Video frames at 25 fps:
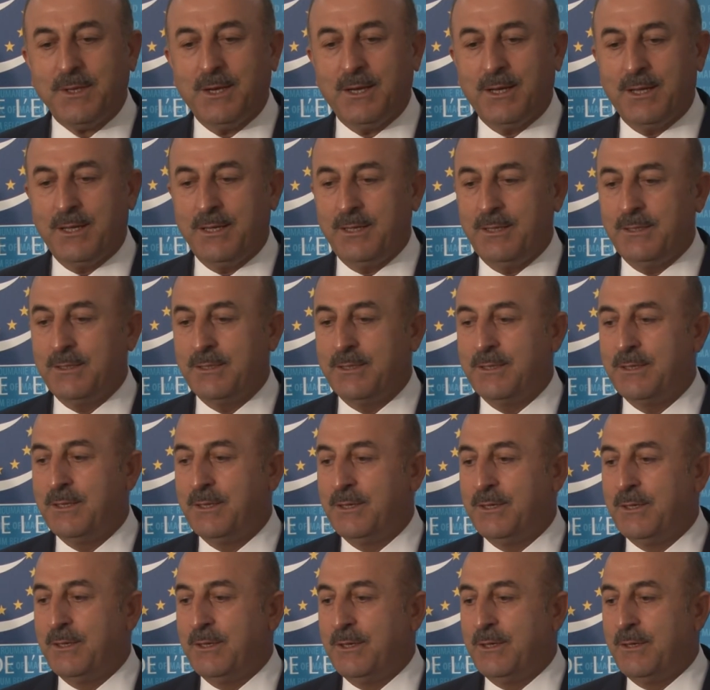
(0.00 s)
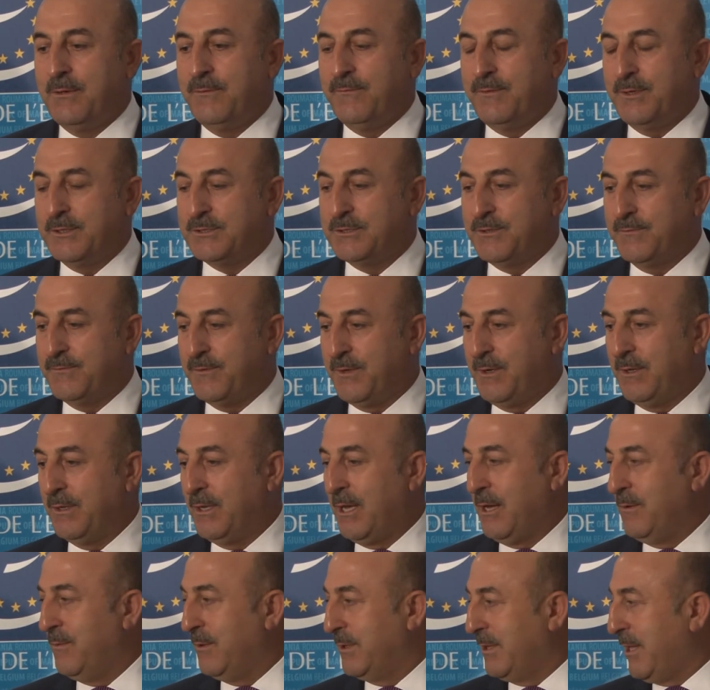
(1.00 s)
And first of all,
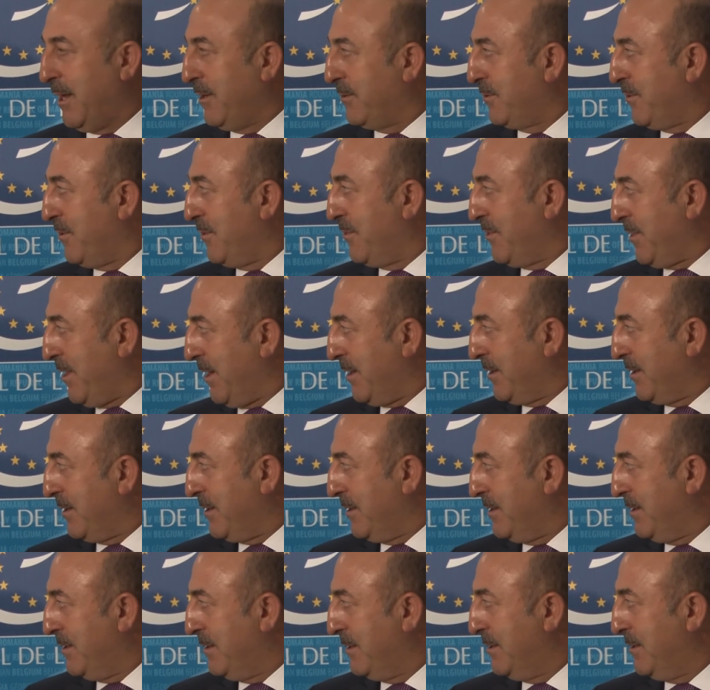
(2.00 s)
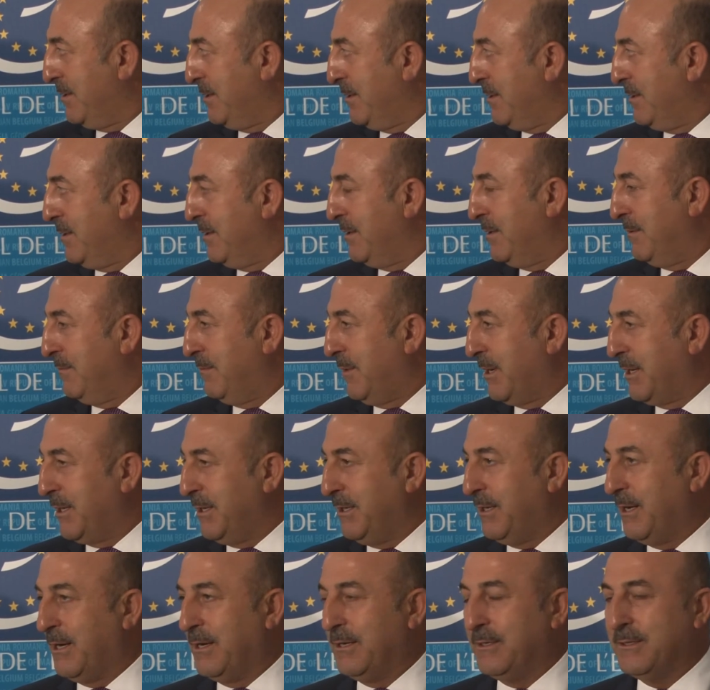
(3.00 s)
I would like to thank
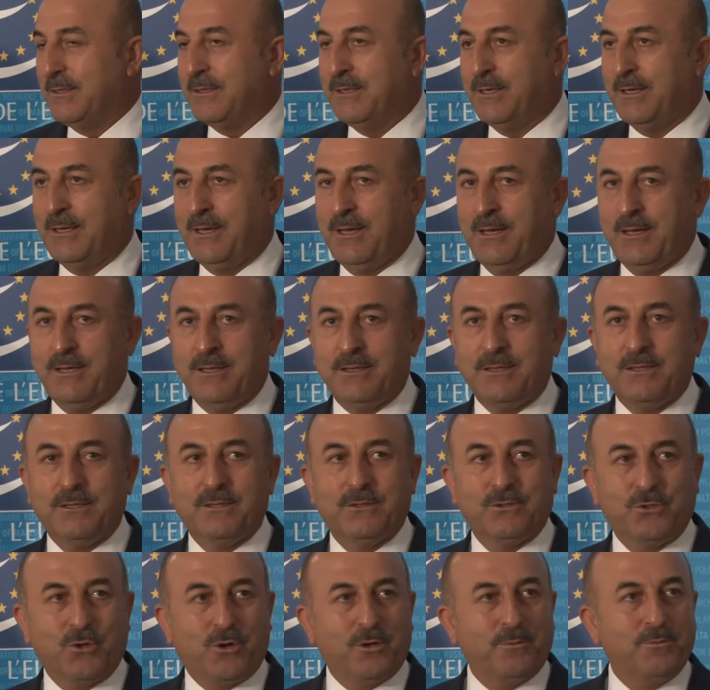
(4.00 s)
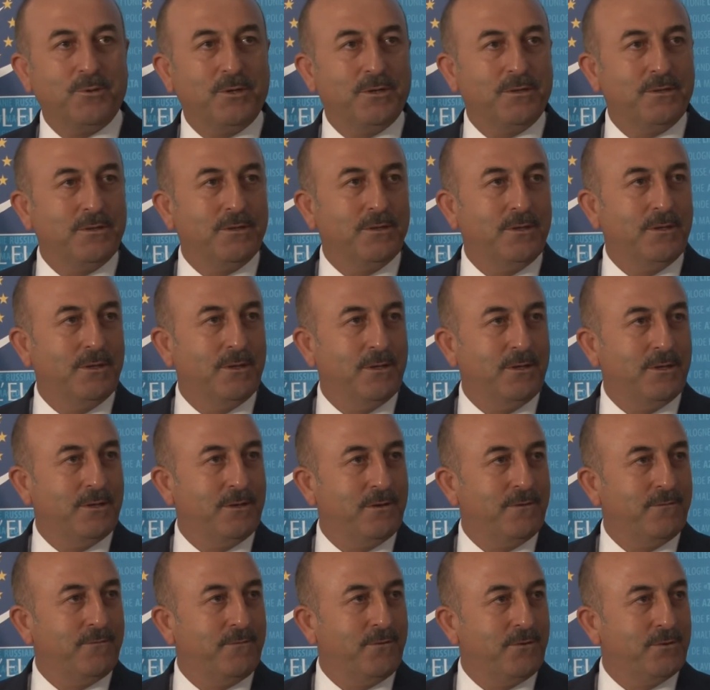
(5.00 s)
Marina and Thorbjørn
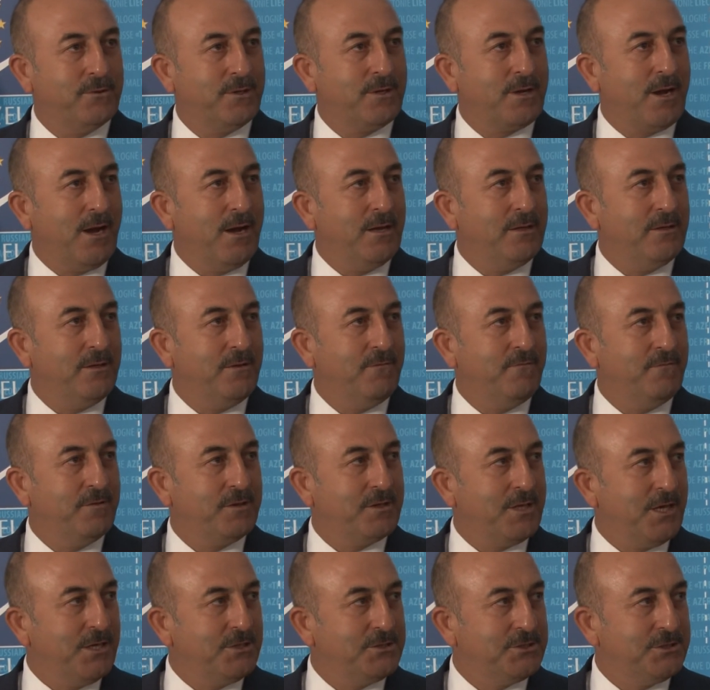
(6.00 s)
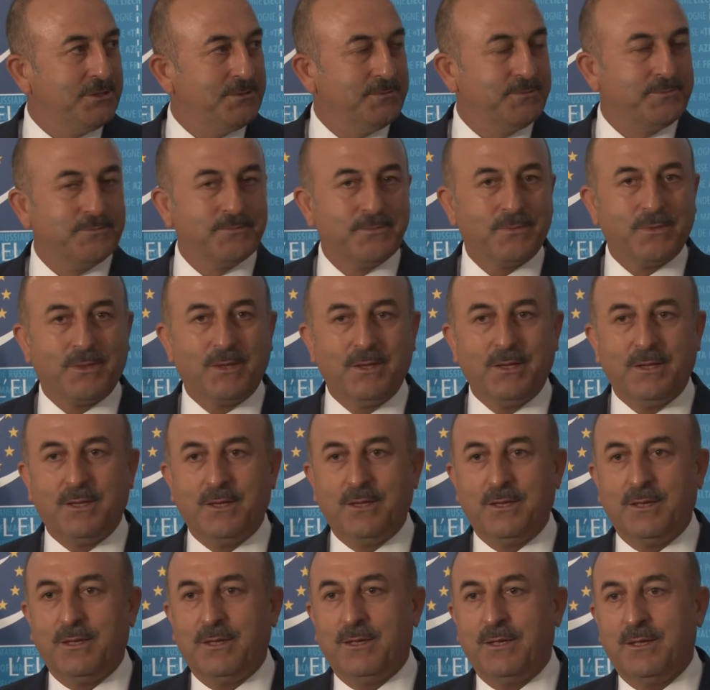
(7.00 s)
uh, for the kind invitation
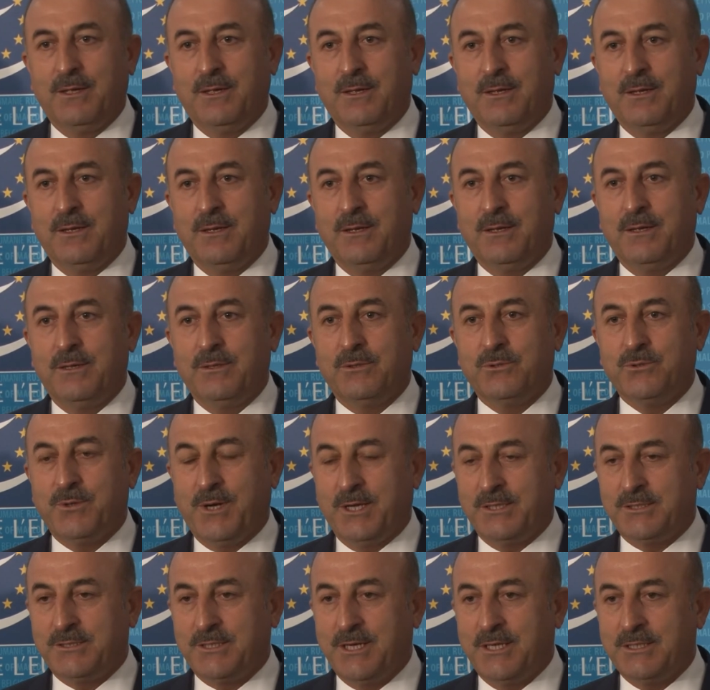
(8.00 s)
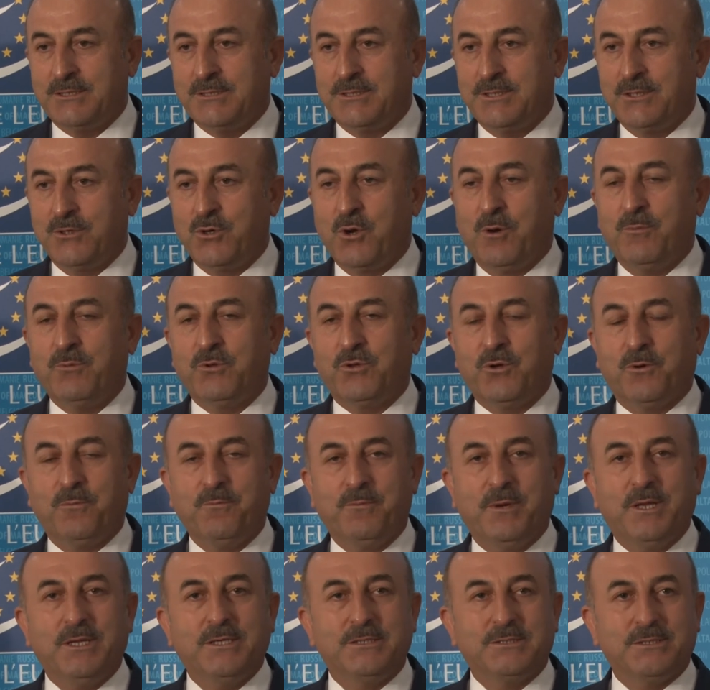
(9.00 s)
uh, to address the Committee of
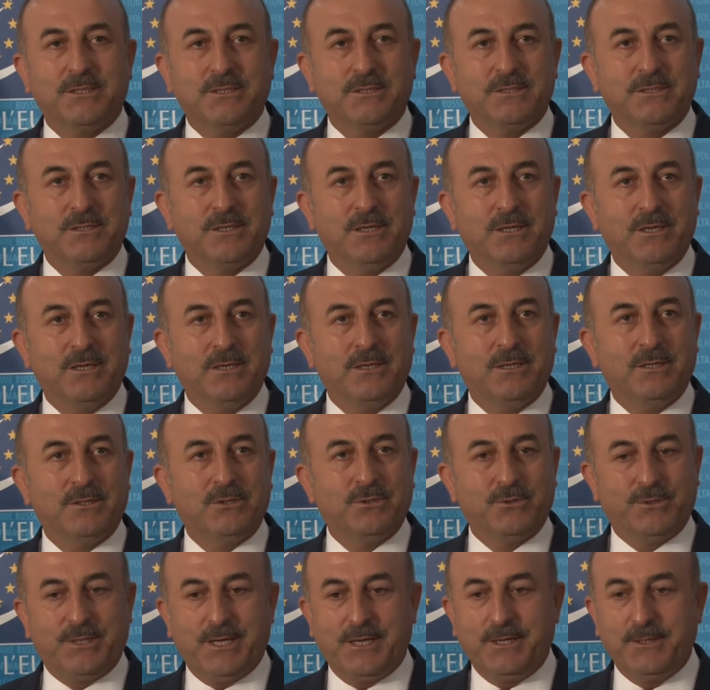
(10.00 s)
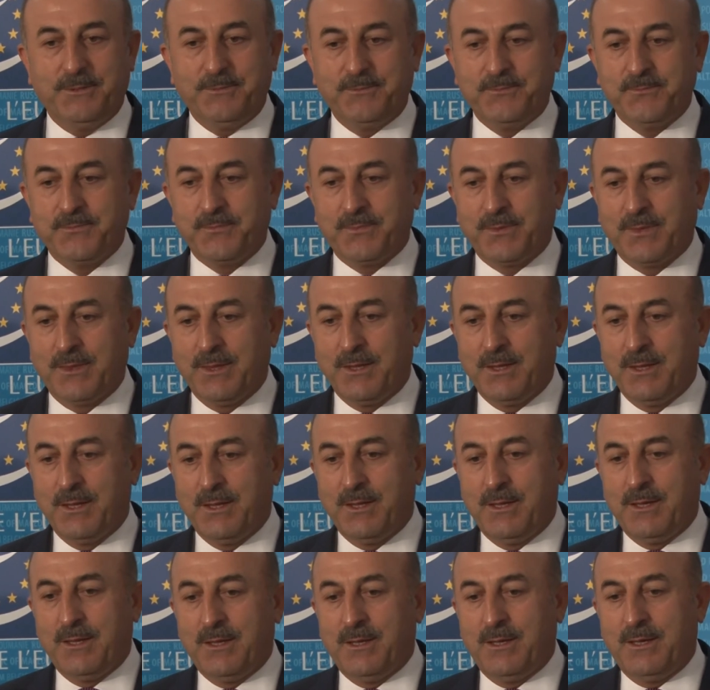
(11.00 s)
Ministers uh, today.
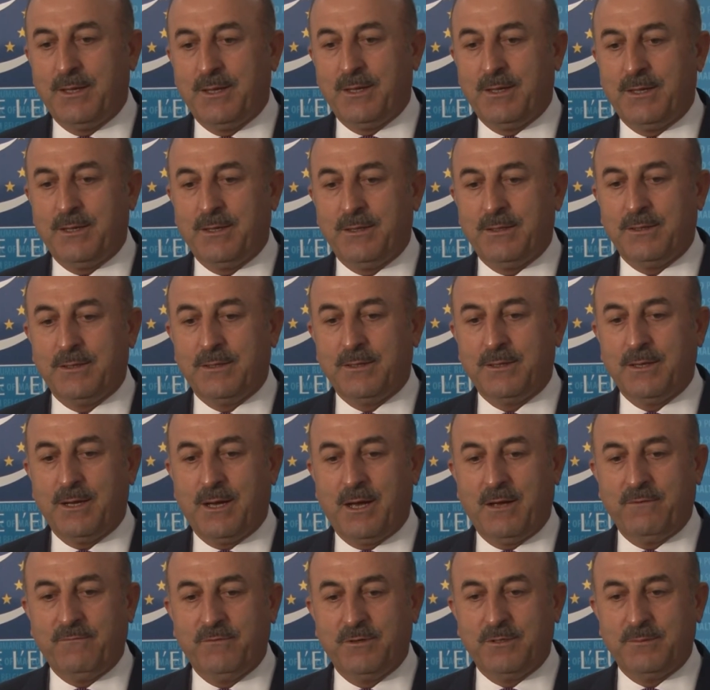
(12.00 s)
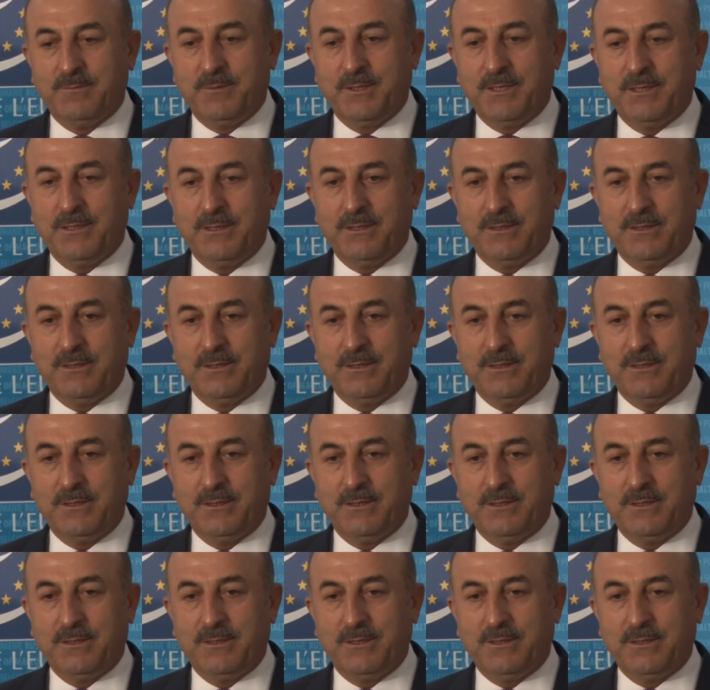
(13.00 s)
And I will be